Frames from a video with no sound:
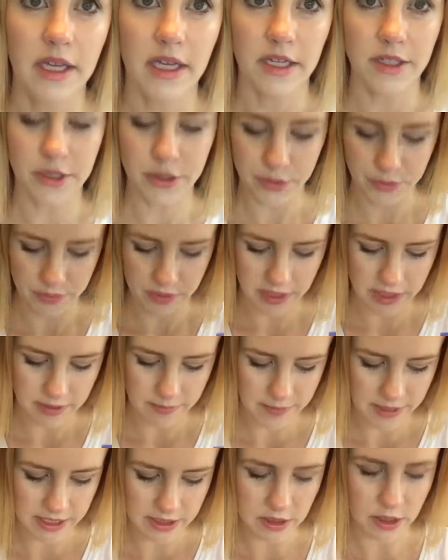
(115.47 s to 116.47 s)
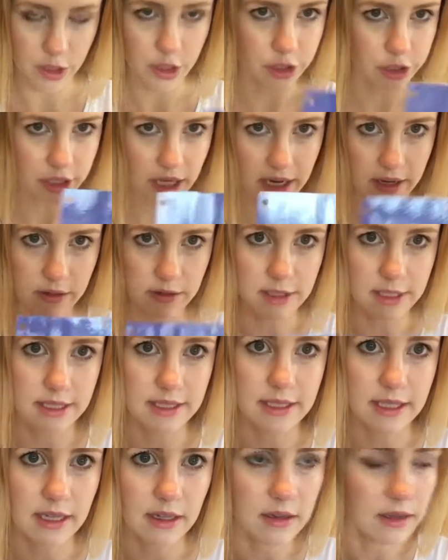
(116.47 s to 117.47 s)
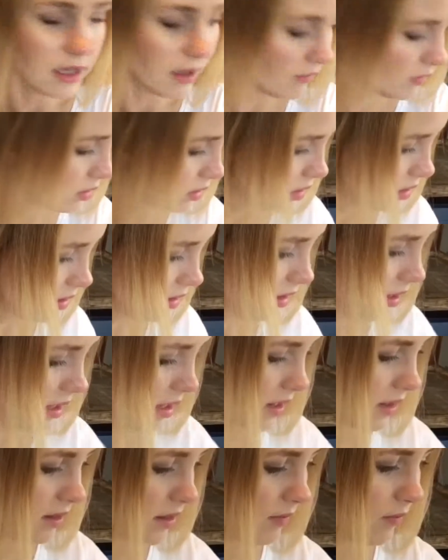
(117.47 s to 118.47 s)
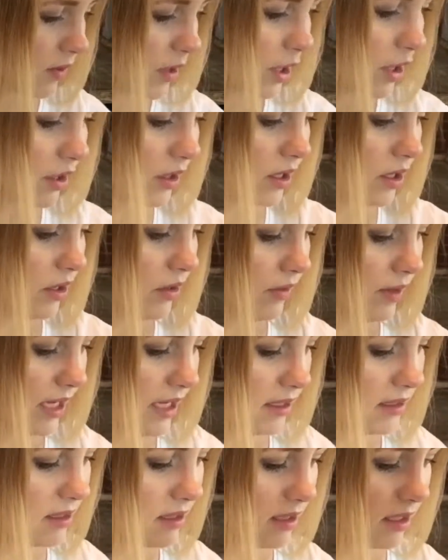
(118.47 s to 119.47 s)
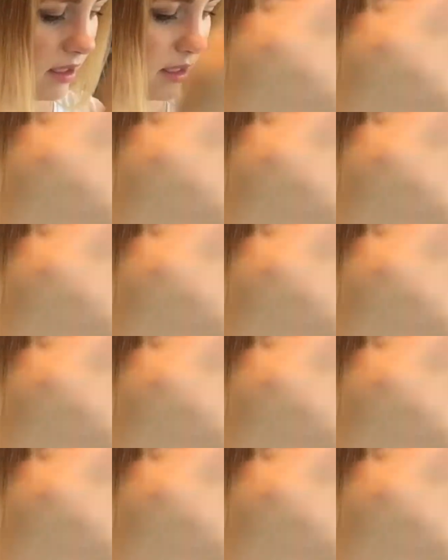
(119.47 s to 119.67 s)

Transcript: Just really depends on your child's skill level. Then what you're going to do is